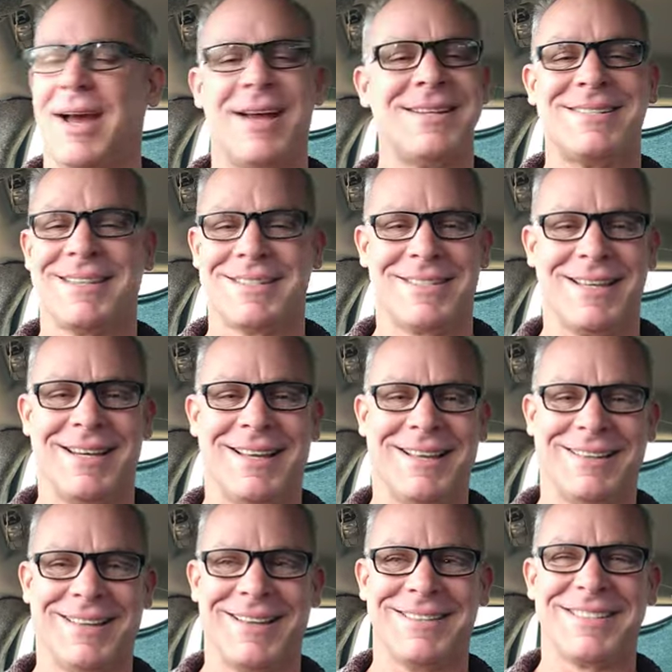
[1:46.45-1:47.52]
I just like saying it
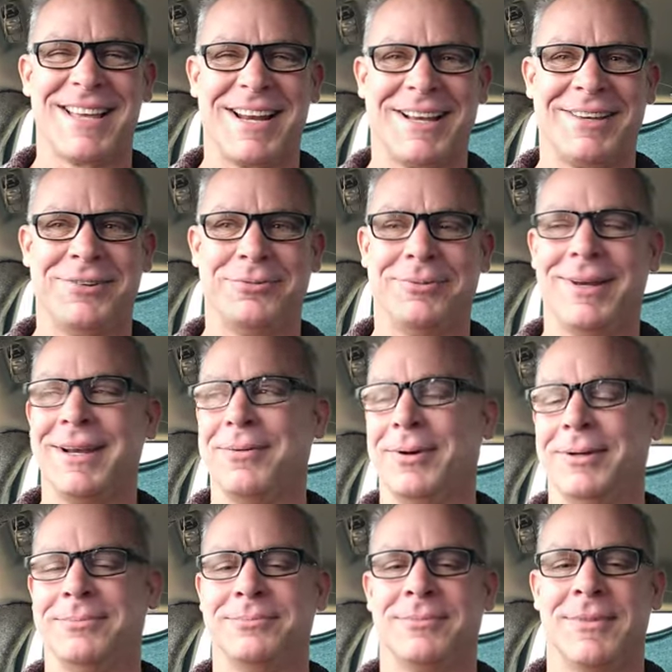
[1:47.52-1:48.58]
like that, it's kind of cool. Anyway,